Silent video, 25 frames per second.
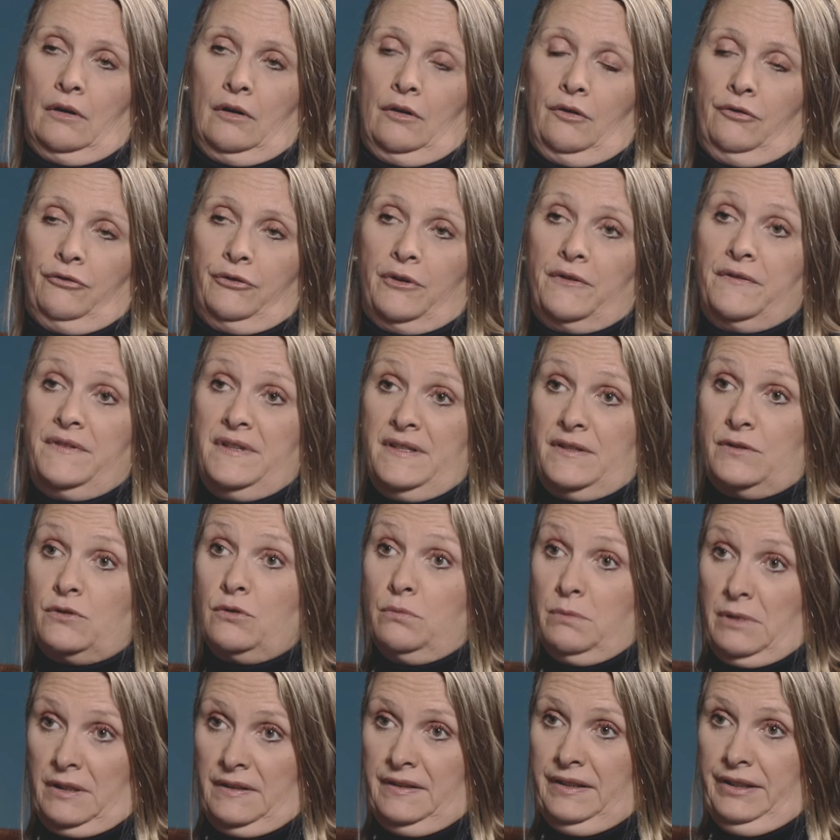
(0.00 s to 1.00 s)
for this
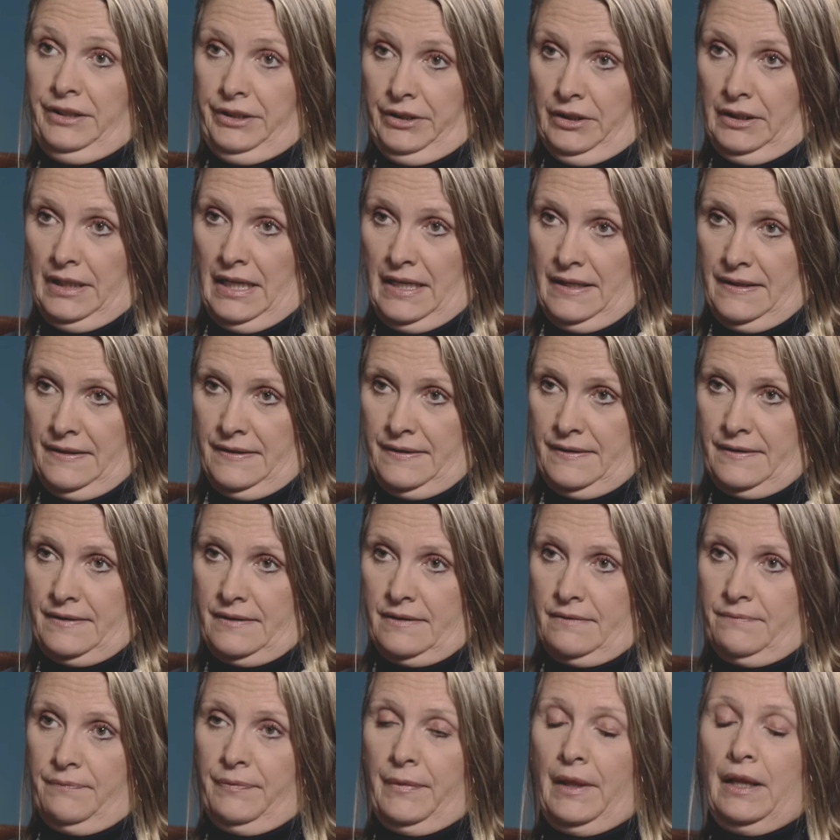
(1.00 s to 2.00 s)
to
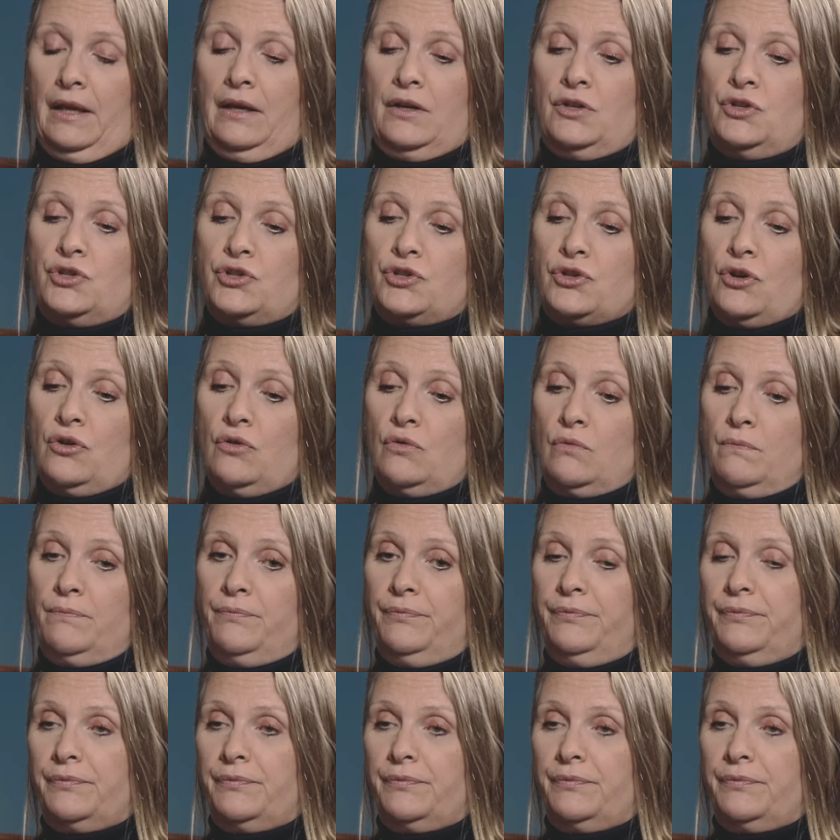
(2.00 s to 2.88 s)
materialize. So,